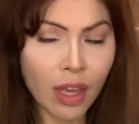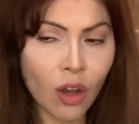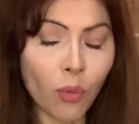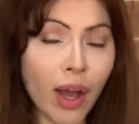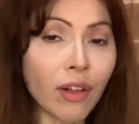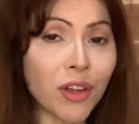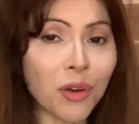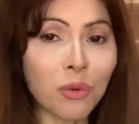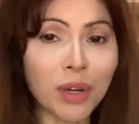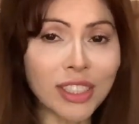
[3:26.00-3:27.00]
Well, your
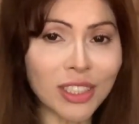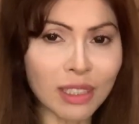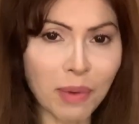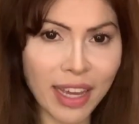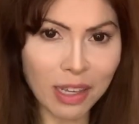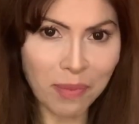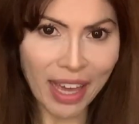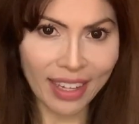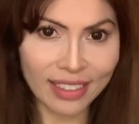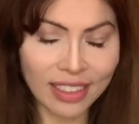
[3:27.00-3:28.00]
wish is my
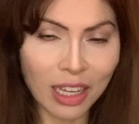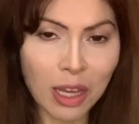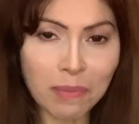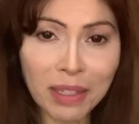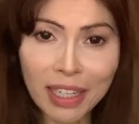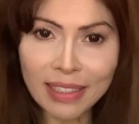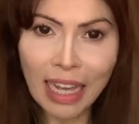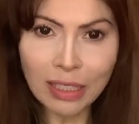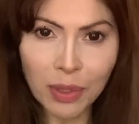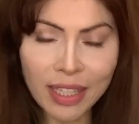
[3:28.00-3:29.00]
command, because
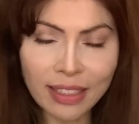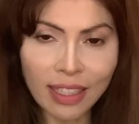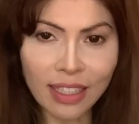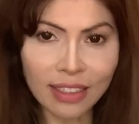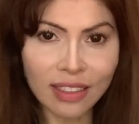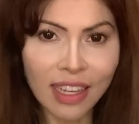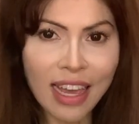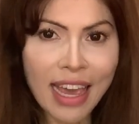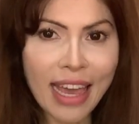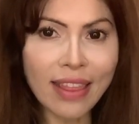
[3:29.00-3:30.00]
that's what this is.
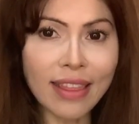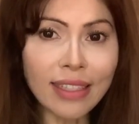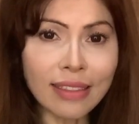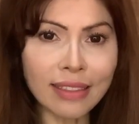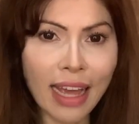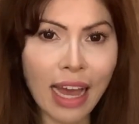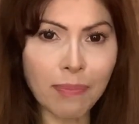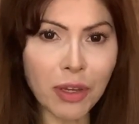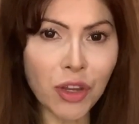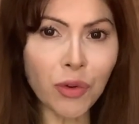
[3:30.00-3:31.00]
In this step,
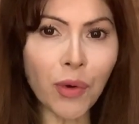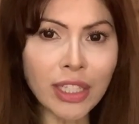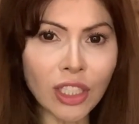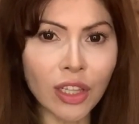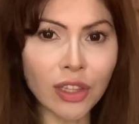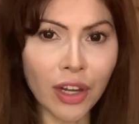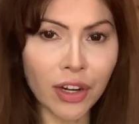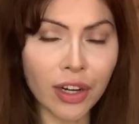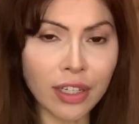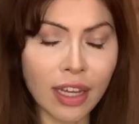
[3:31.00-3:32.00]
you're going to
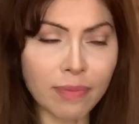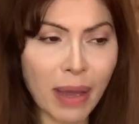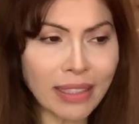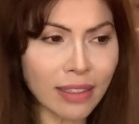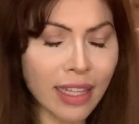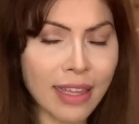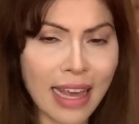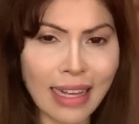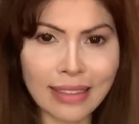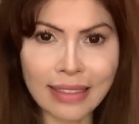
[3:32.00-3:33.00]
learn basically the
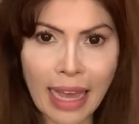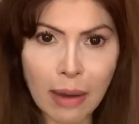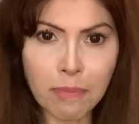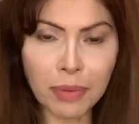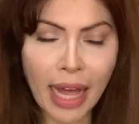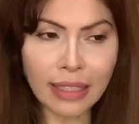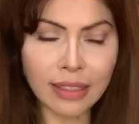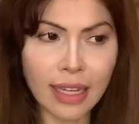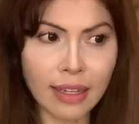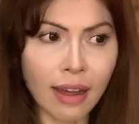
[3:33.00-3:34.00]
exam
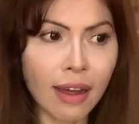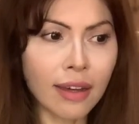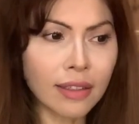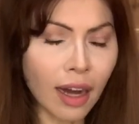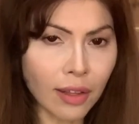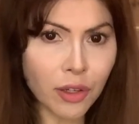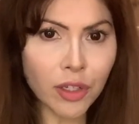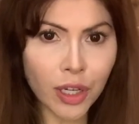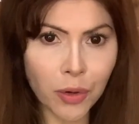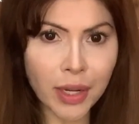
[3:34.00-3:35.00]
blasting, color
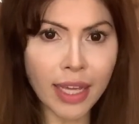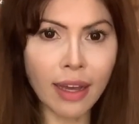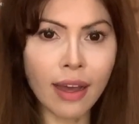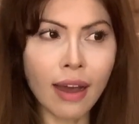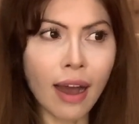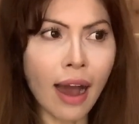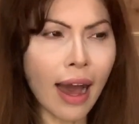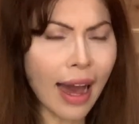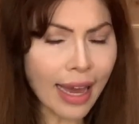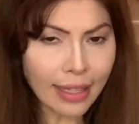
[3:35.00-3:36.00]
coding,
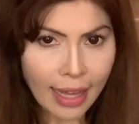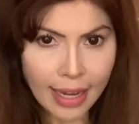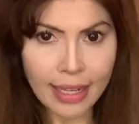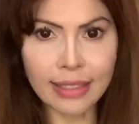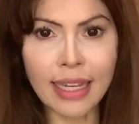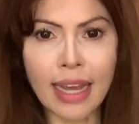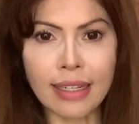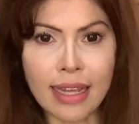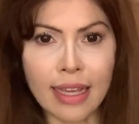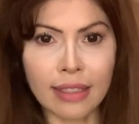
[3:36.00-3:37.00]
highlighting
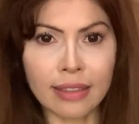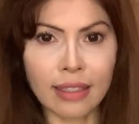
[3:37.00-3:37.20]
techniques.